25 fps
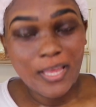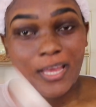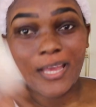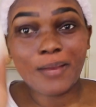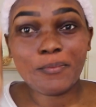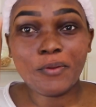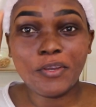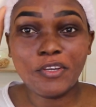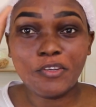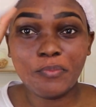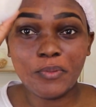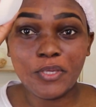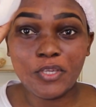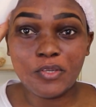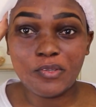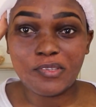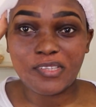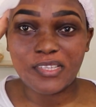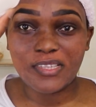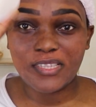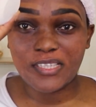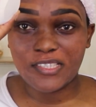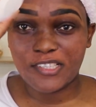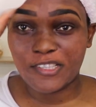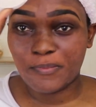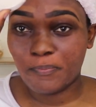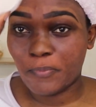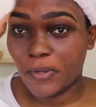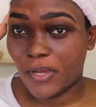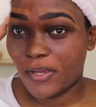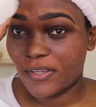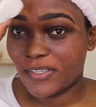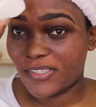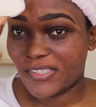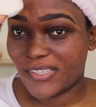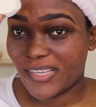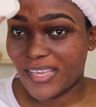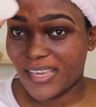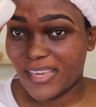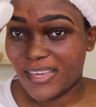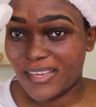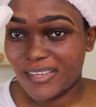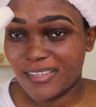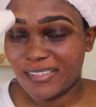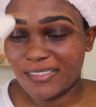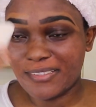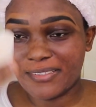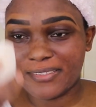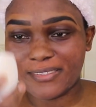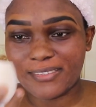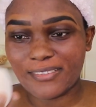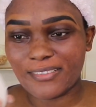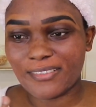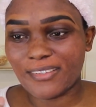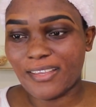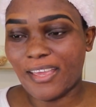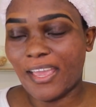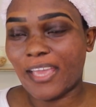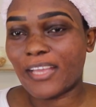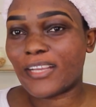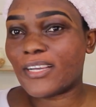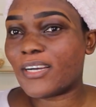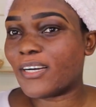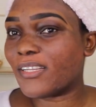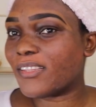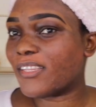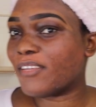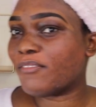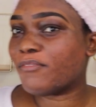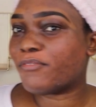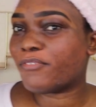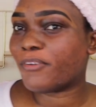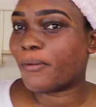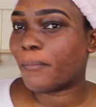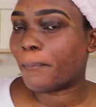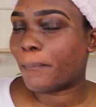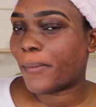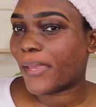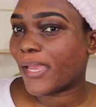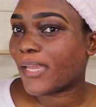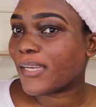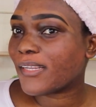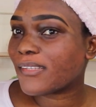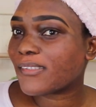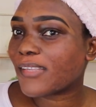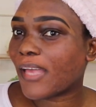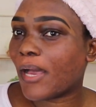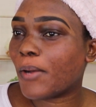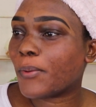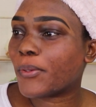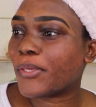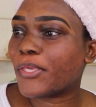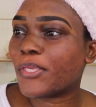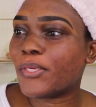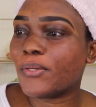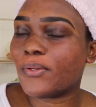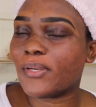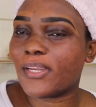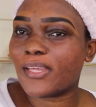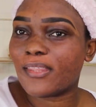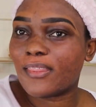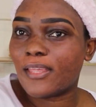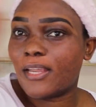I'm going to be using this sponge, guys. I got them from Penny's. How cute are